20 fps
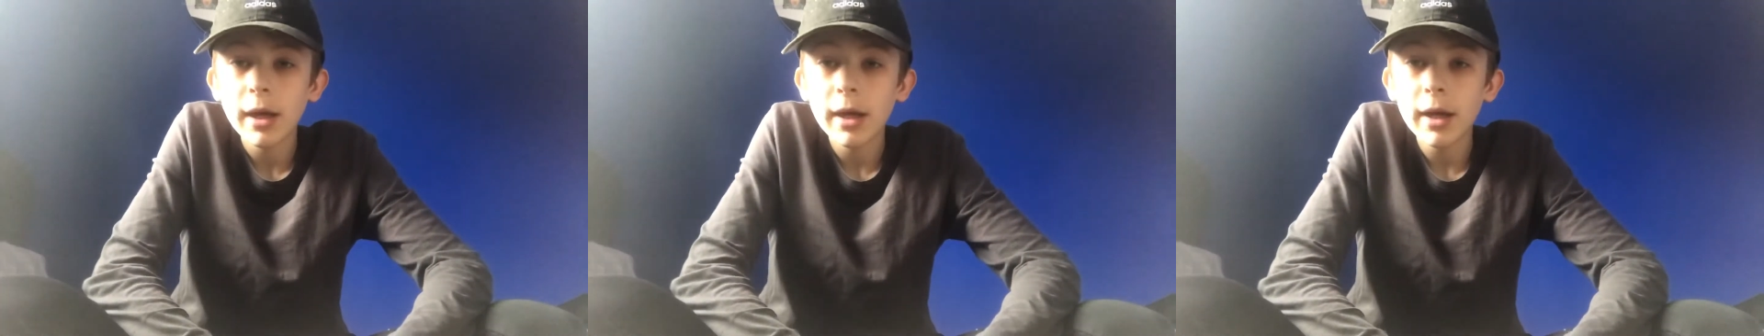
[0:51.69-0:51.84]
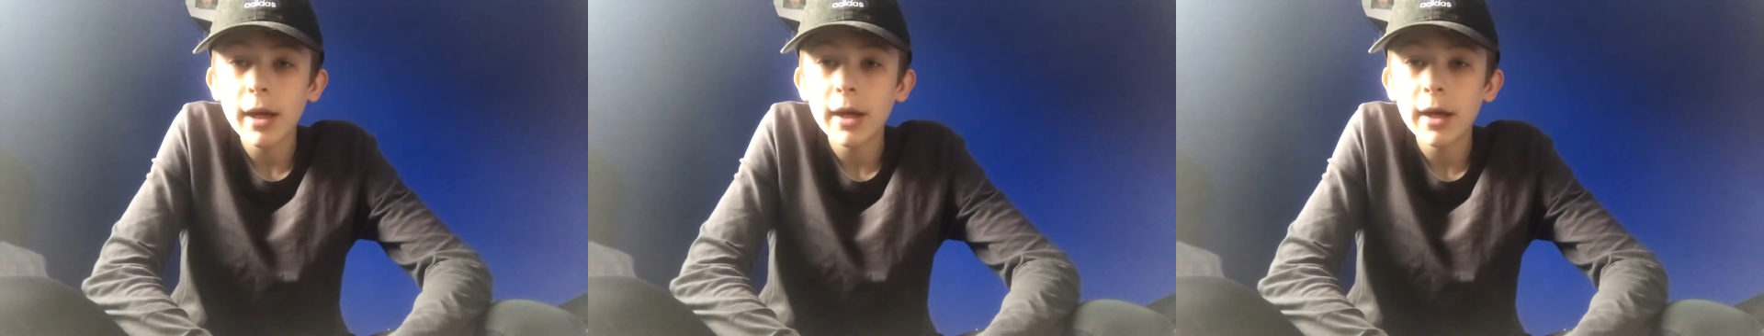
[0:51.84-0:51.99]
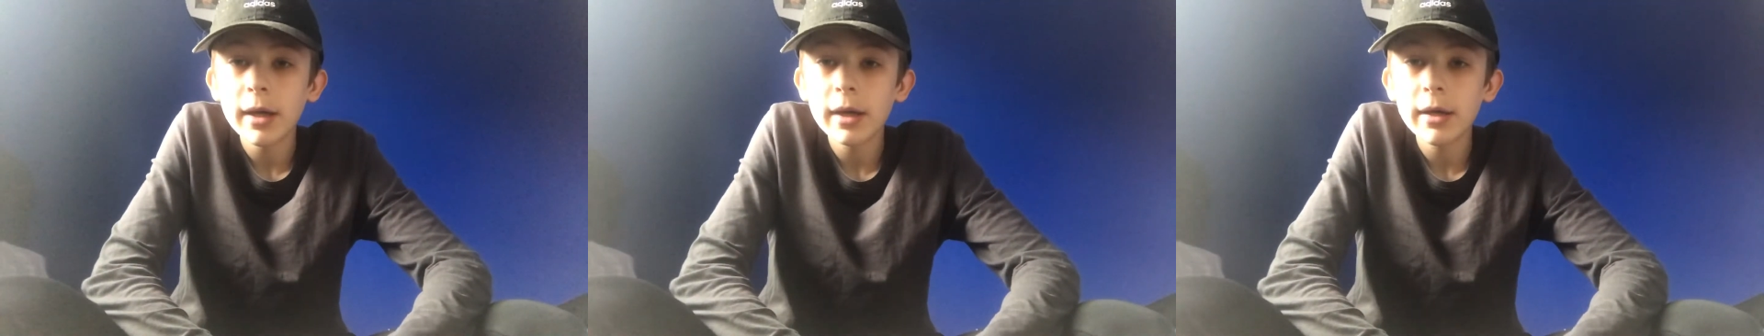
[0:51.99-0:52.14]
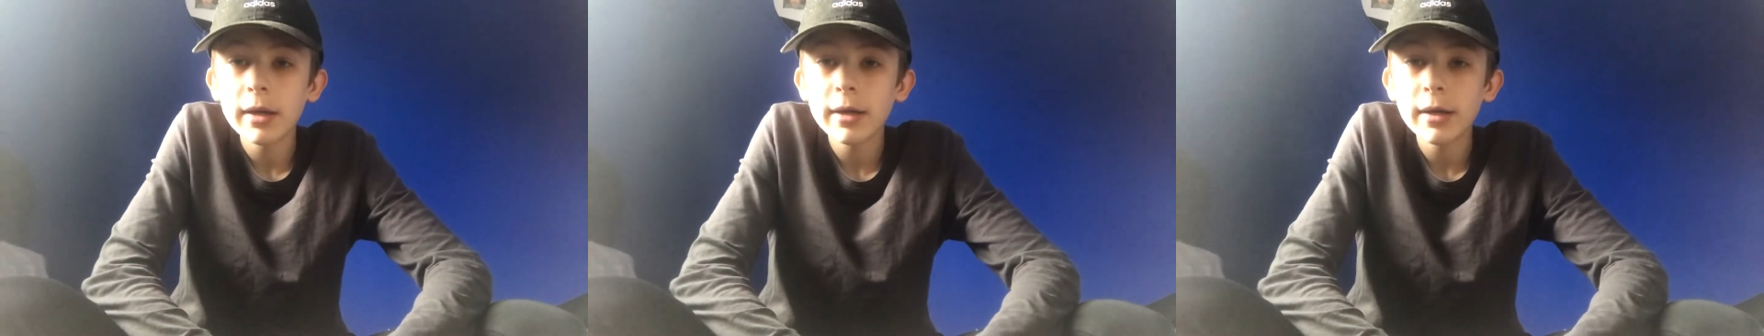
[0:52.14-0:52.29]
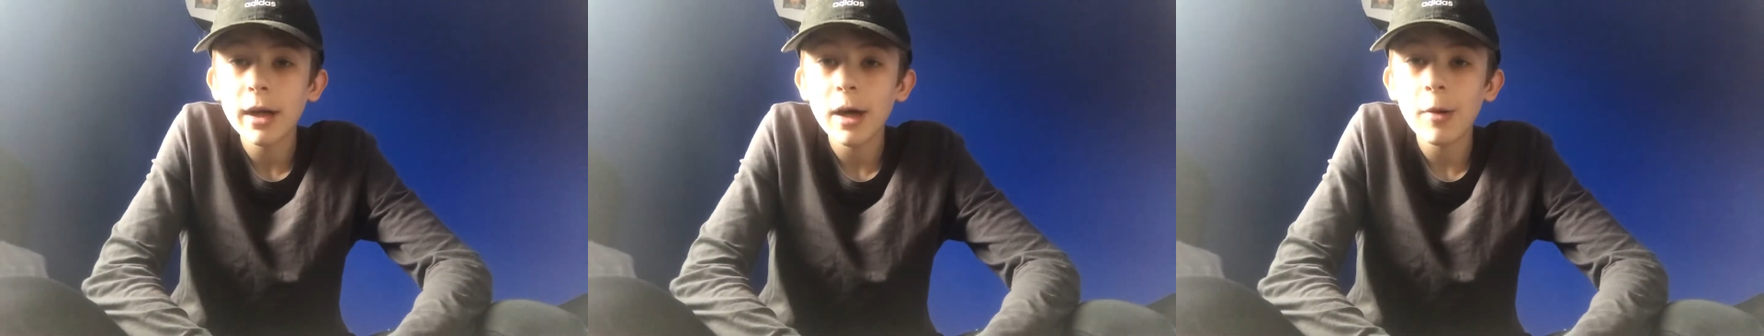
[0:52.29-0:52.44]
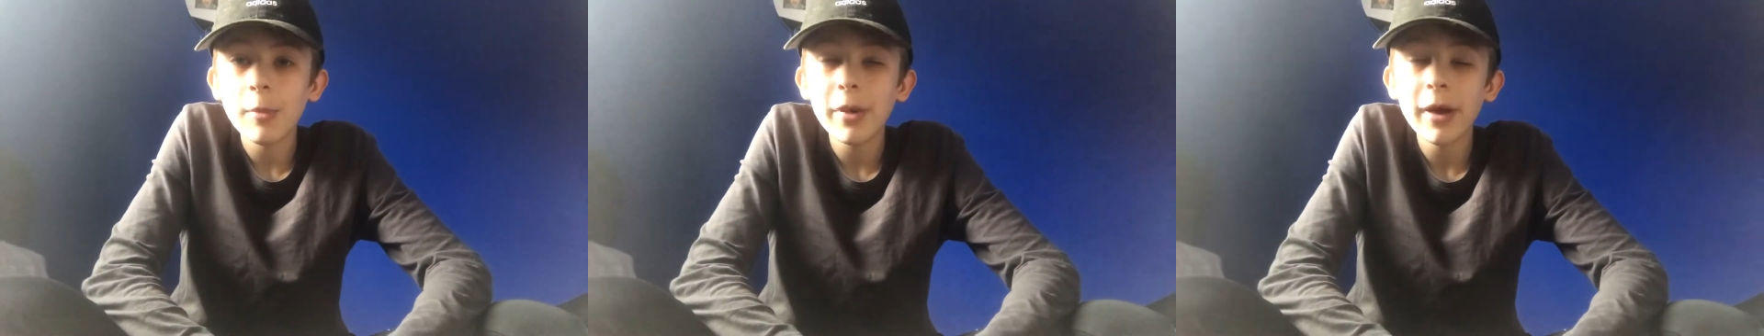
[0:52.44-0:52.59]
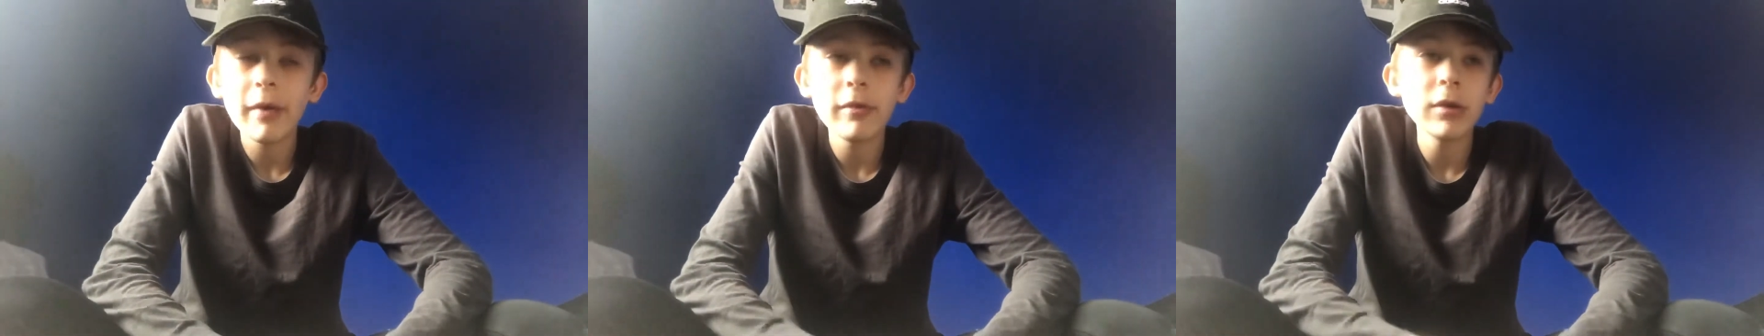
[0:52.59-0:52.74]
and
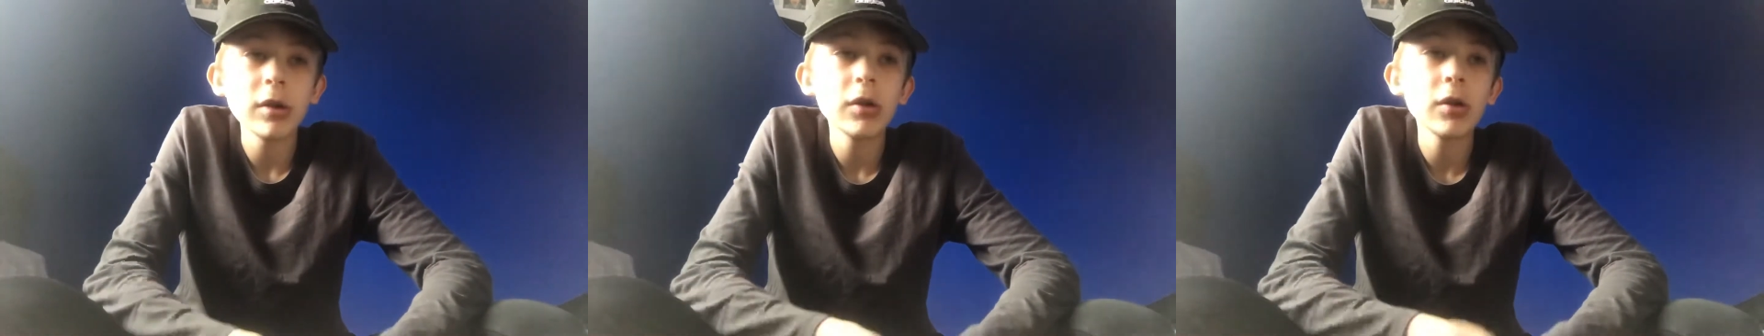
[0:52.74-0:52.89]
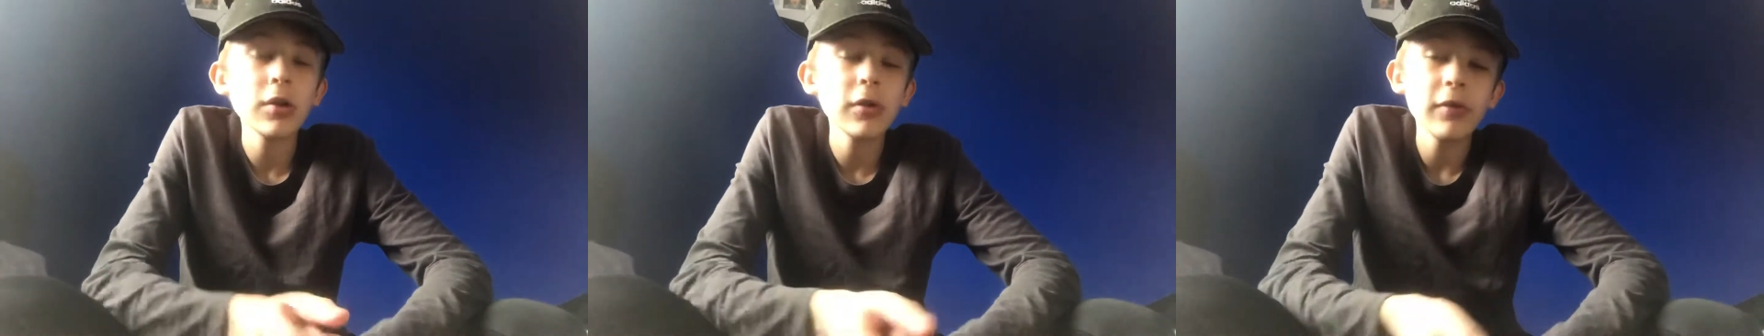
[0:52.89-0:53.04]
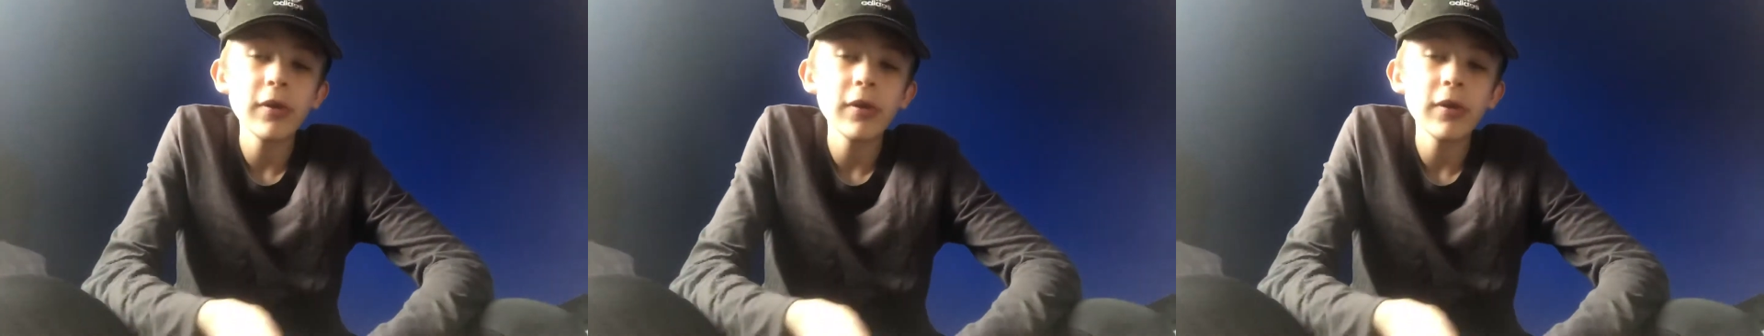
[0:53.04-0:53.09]
I'll be having another